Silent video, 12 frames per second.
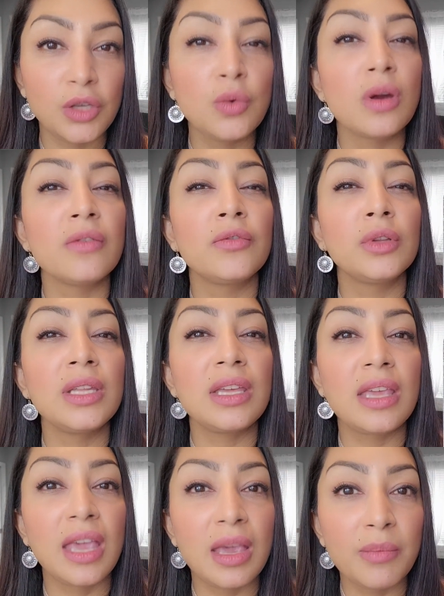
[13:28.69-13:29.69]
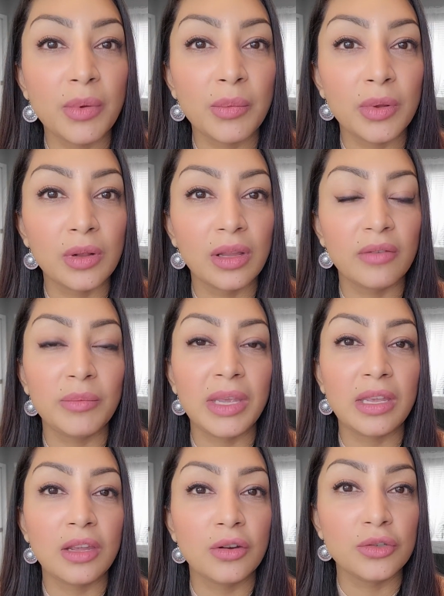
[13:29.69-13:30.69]
You are fully capable of
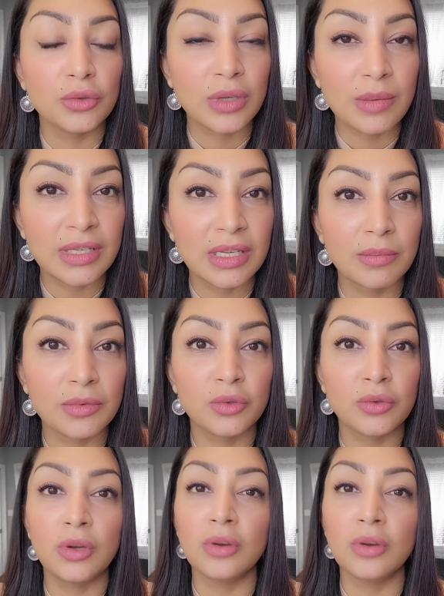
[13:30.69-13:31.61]
making your dreams come true.